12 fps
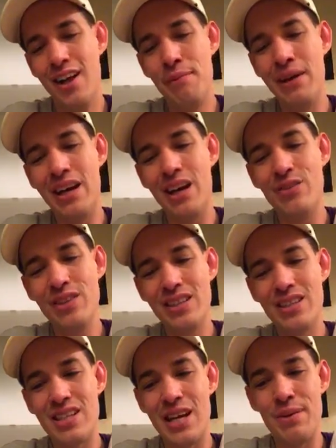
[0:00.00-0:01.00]
Be careful at
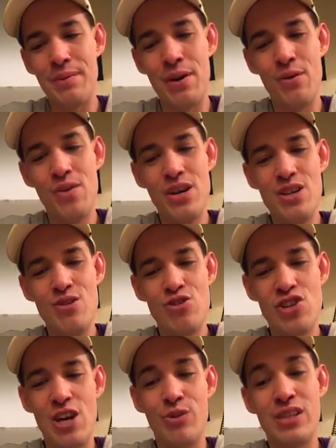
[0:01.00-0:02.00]
this time about what you
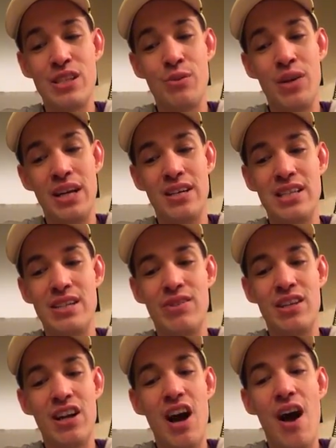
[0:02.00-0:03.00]
share with someone else,
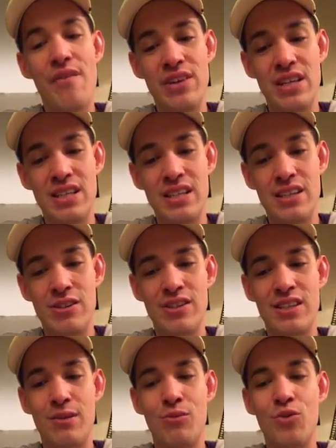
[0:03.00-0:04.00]
even in confidence, as there
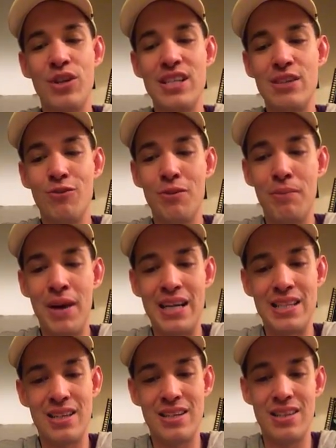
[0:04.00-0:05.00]
is some risk that it will be
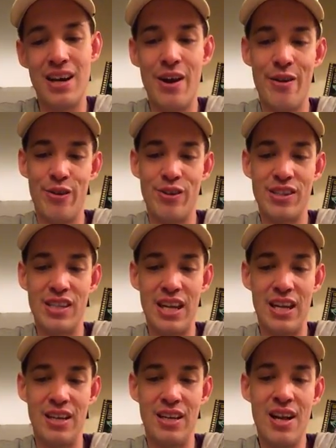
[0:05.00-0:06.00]
passed on to others
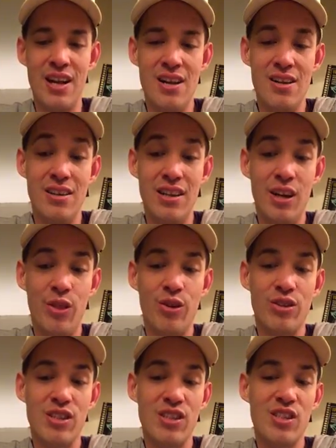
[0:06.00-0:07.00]
and either
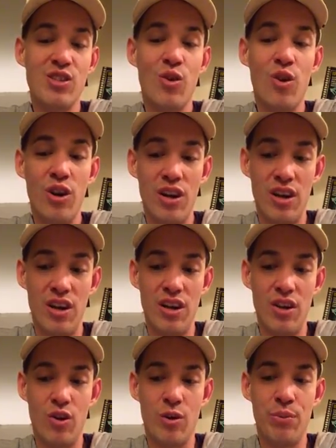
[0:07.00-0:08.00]

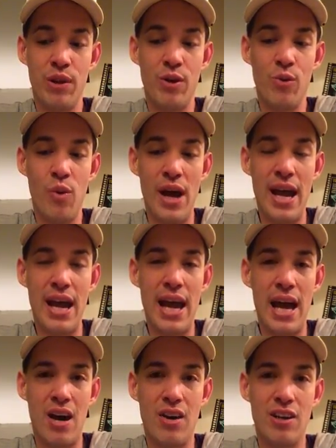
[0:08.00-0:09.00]
distorted or blown way
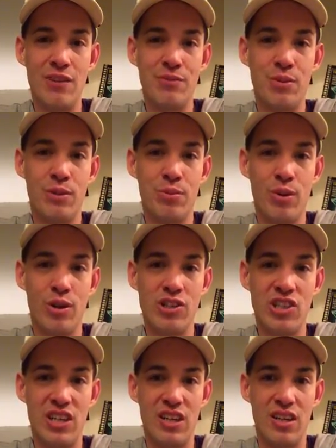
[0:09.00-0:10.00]
out of
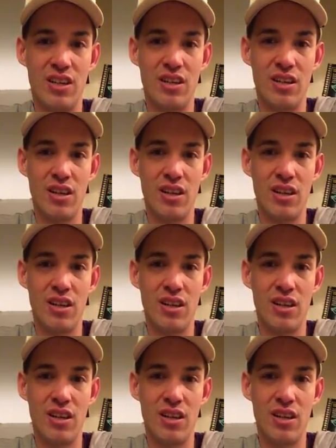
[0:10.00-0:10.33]
proportion.